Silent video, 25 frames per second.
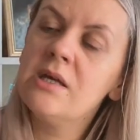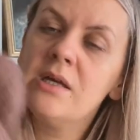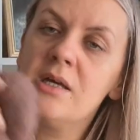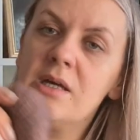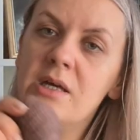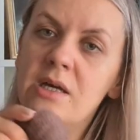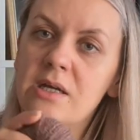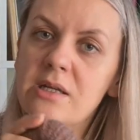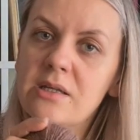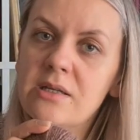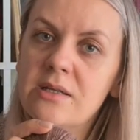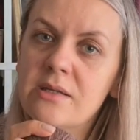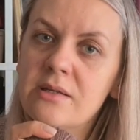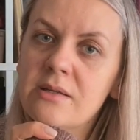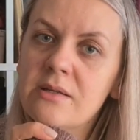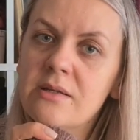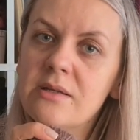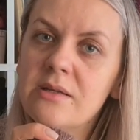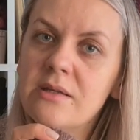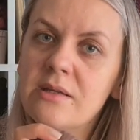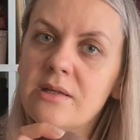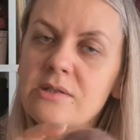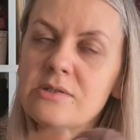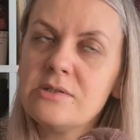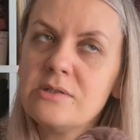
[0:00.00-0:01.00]
And
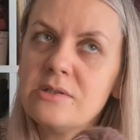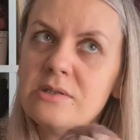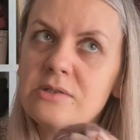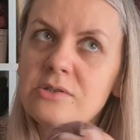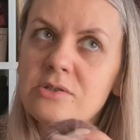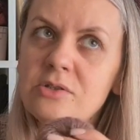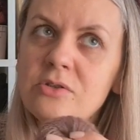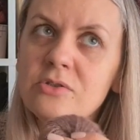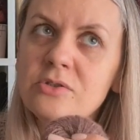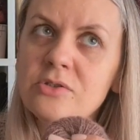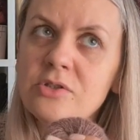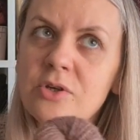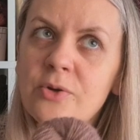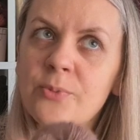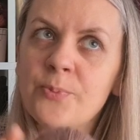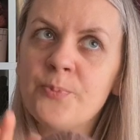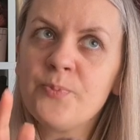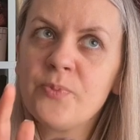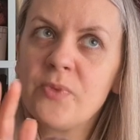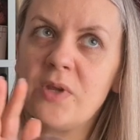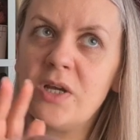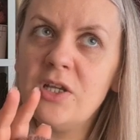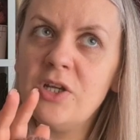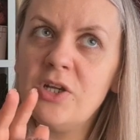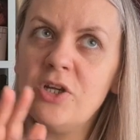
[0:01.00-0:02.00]
it's also,
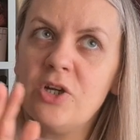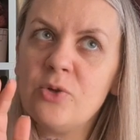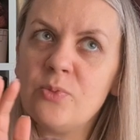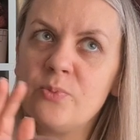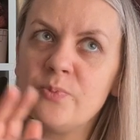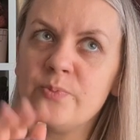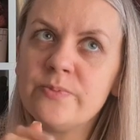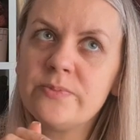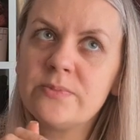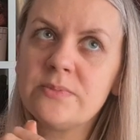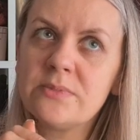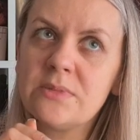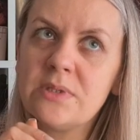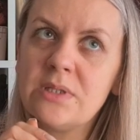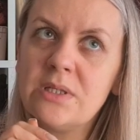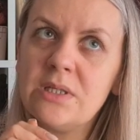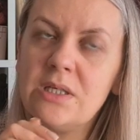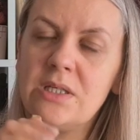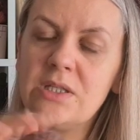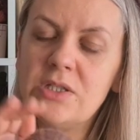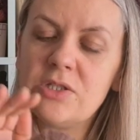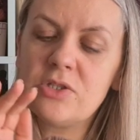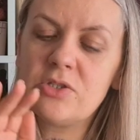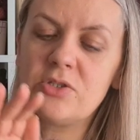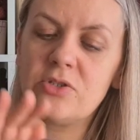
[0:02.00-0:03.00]
I don't know,
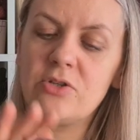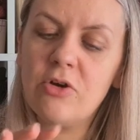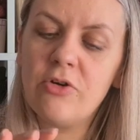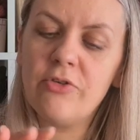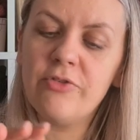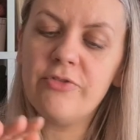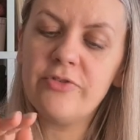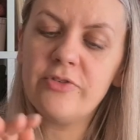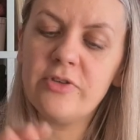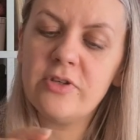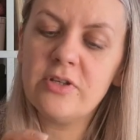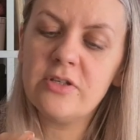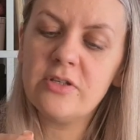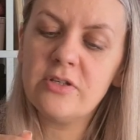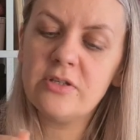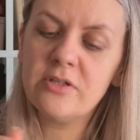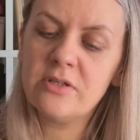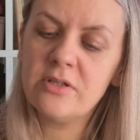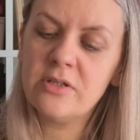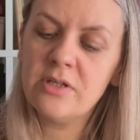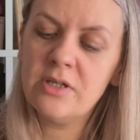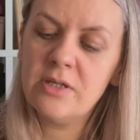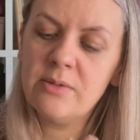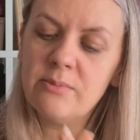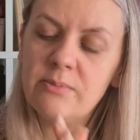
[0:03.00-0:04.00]
it's soft,
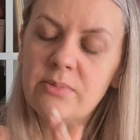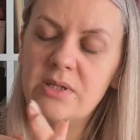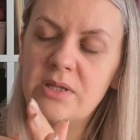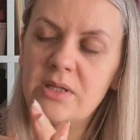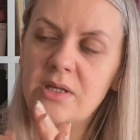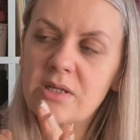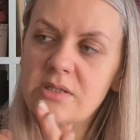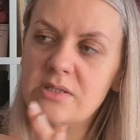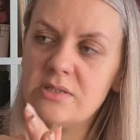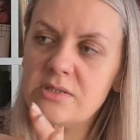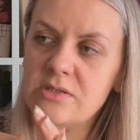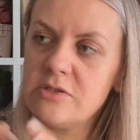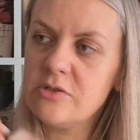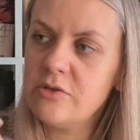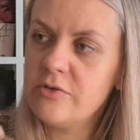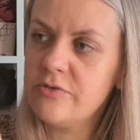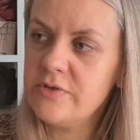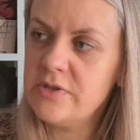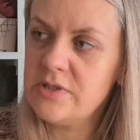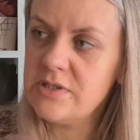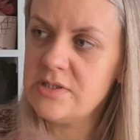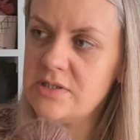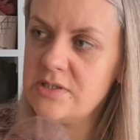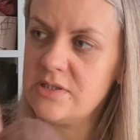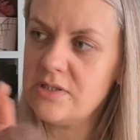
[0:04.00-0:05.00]
but not as
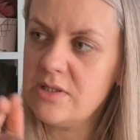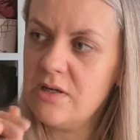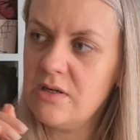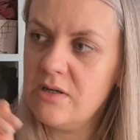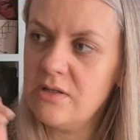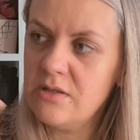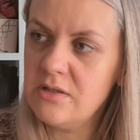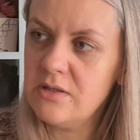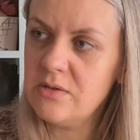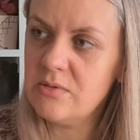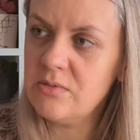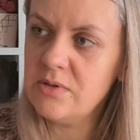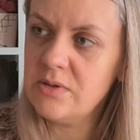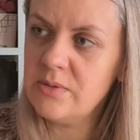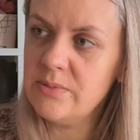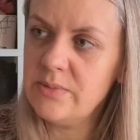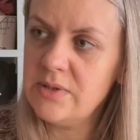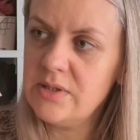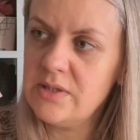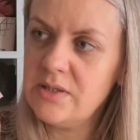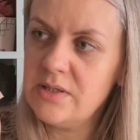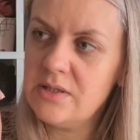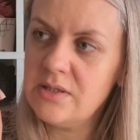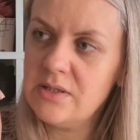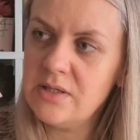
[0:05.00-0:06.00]
soft as the other one,
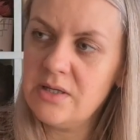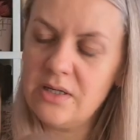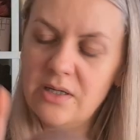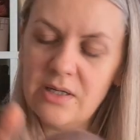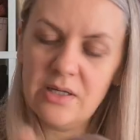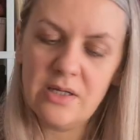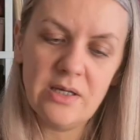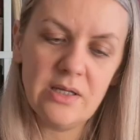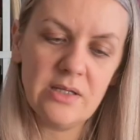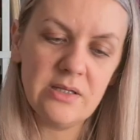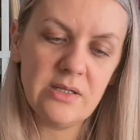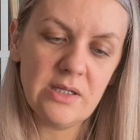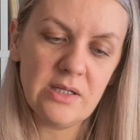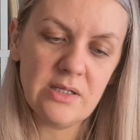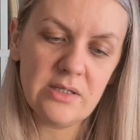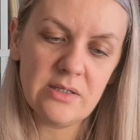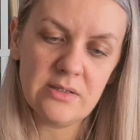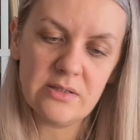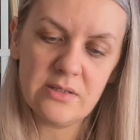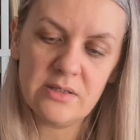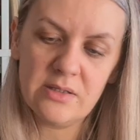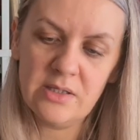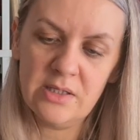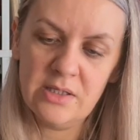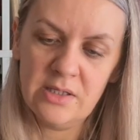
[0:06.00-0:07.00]
but I
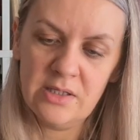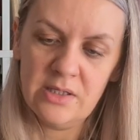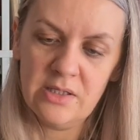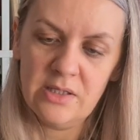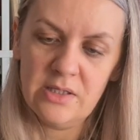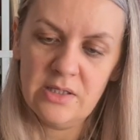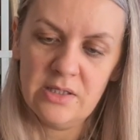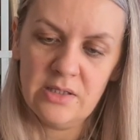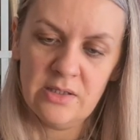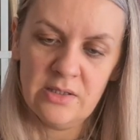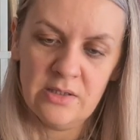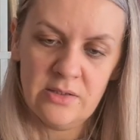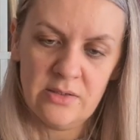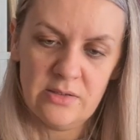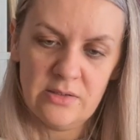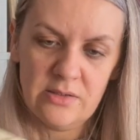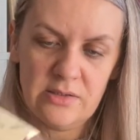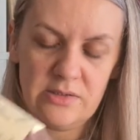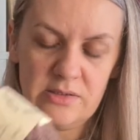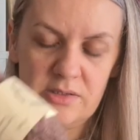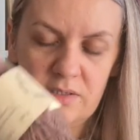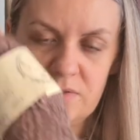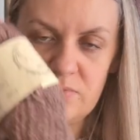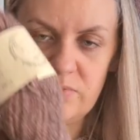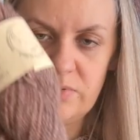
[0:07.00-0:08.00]
think
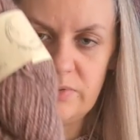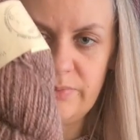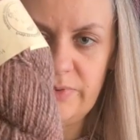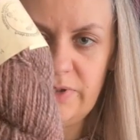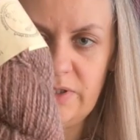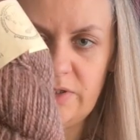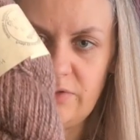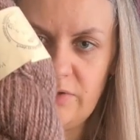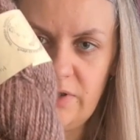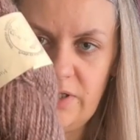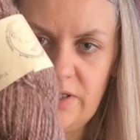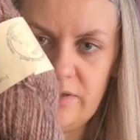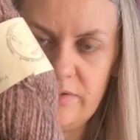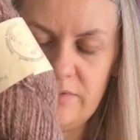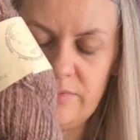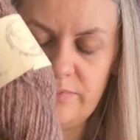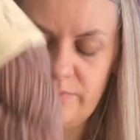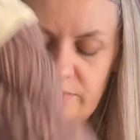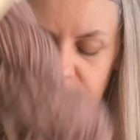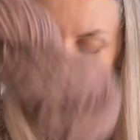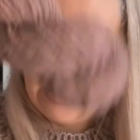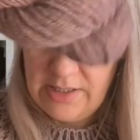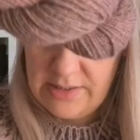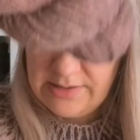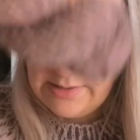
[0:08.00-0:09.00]
this will be great
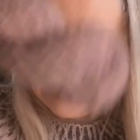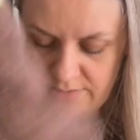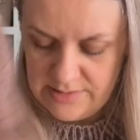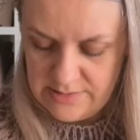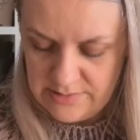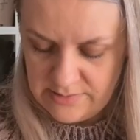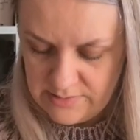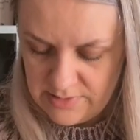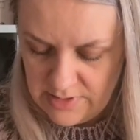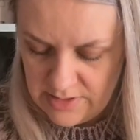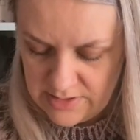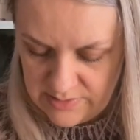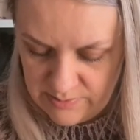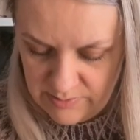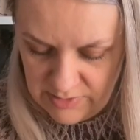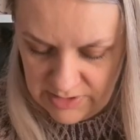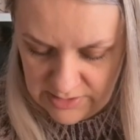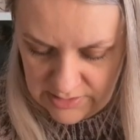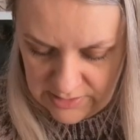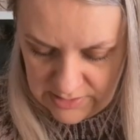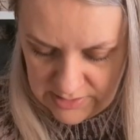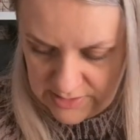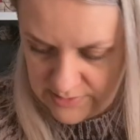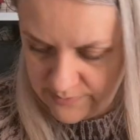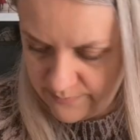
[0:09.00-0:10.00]
as
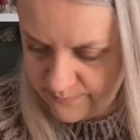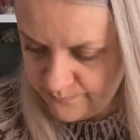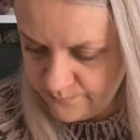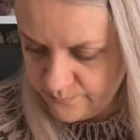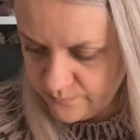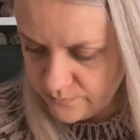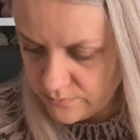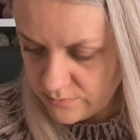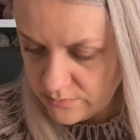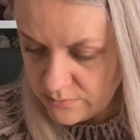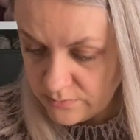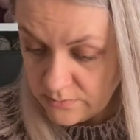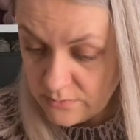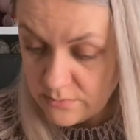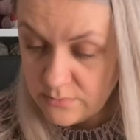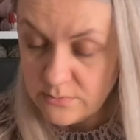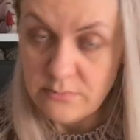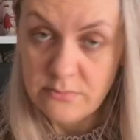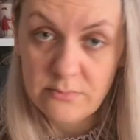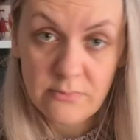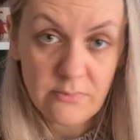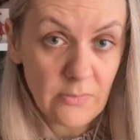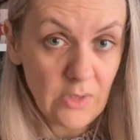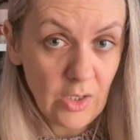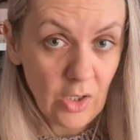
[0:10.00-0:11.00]
mittens.
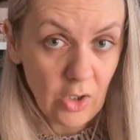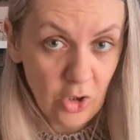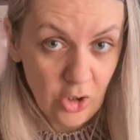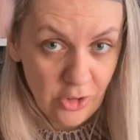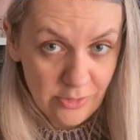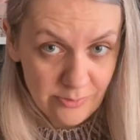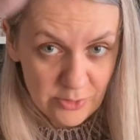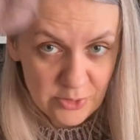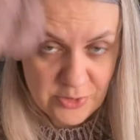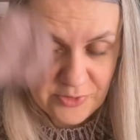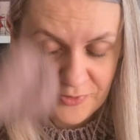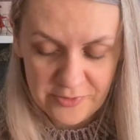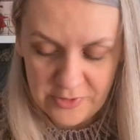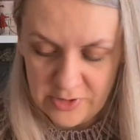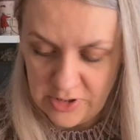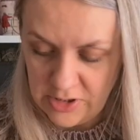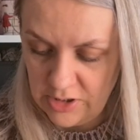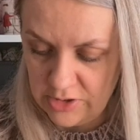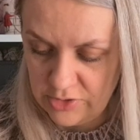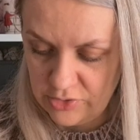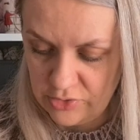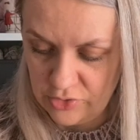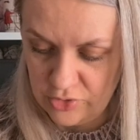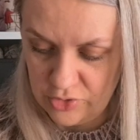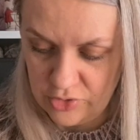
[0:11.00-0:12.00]
Almost
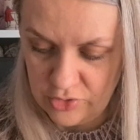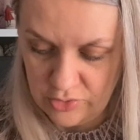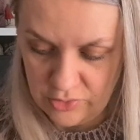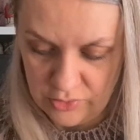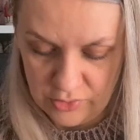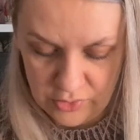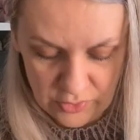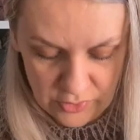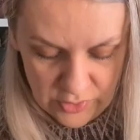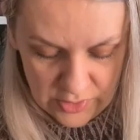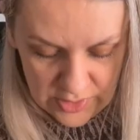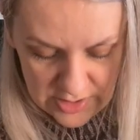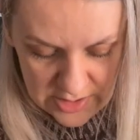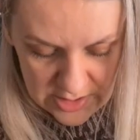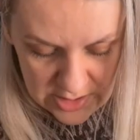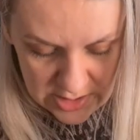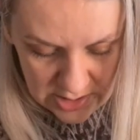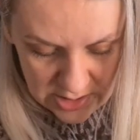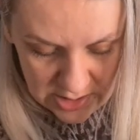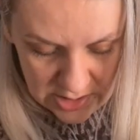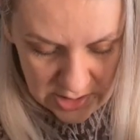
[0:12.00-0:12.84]
forgot to show you this.